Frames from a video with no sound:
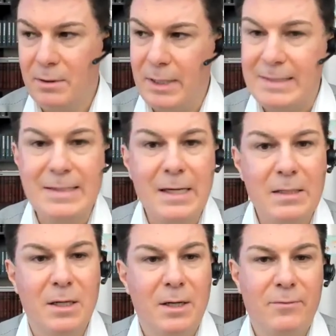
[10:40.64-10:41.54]

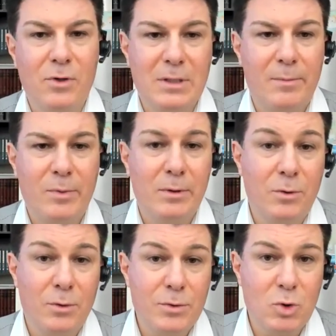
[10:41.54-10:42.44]
access, for example,
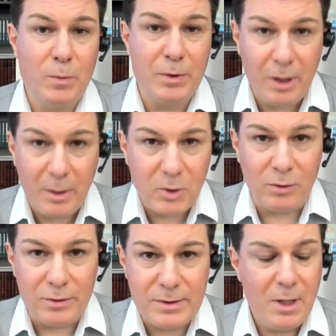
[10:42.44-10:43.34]
to
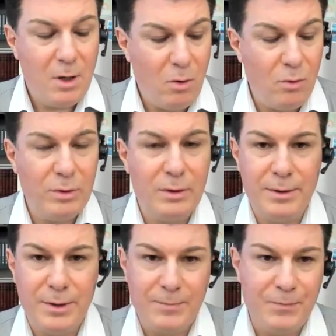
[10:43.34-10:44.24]
supercomputers. All
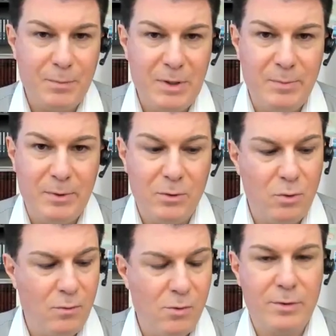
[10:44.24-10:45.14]
people who
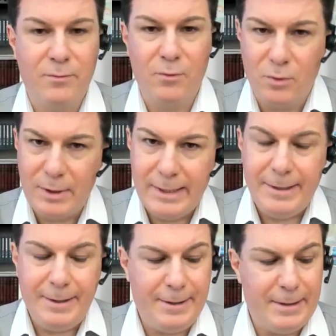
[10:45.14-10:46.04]
work for
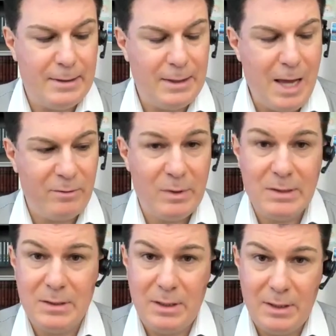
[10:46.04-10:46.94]

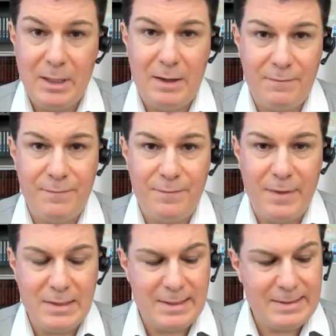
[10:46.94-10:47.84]
government, they have
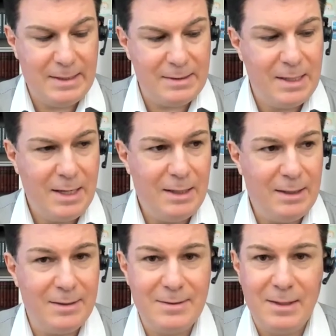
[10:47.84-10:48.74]
this access
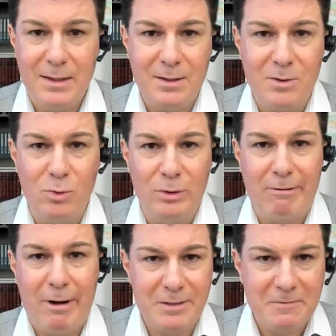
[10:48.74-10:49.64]
and they could
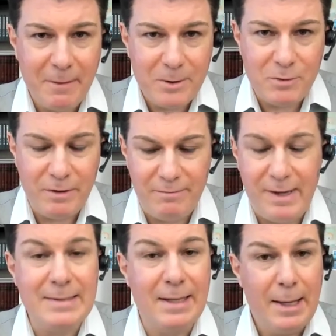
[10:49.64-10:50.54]
crack this information very
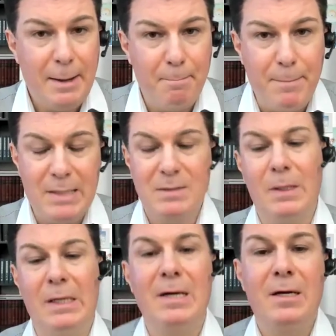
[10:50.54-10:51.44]
fast. By the
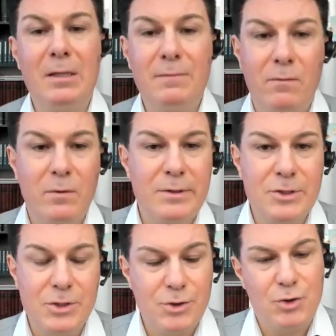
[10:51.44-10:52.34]
way, if you will
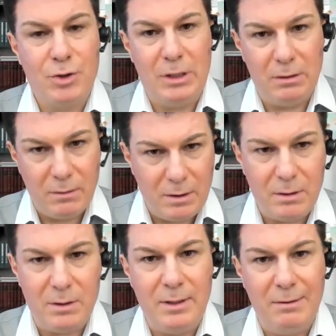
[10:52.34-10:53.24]
search in
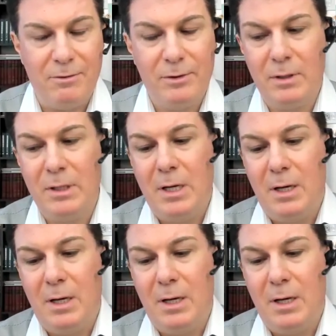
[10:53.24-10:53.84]
internet,